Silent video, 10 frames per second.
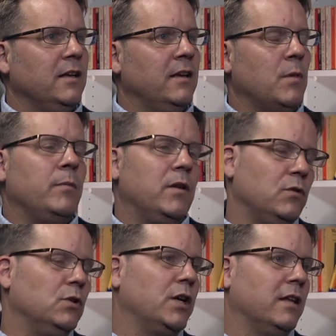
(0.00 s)
And, I mean, if
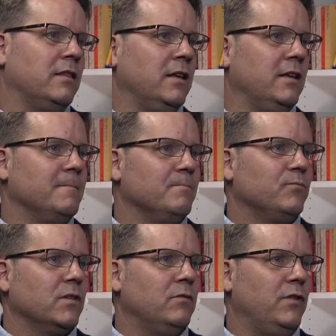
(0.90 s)
you look at the
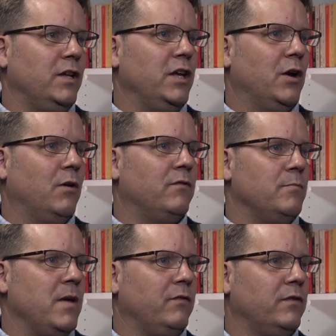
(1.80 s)
video of the
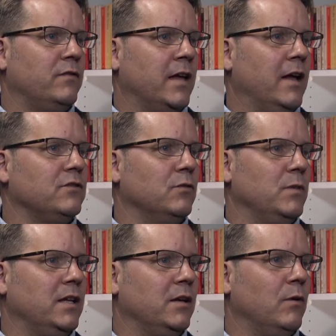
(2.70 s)
May 5th council
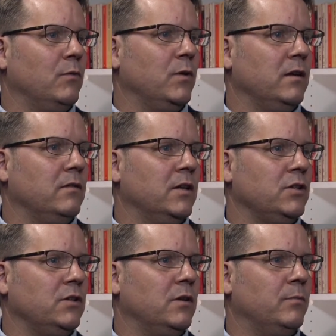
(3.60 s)
meeting when we
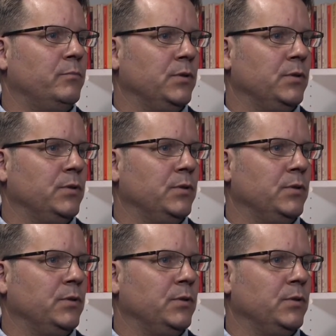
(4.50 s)
issued a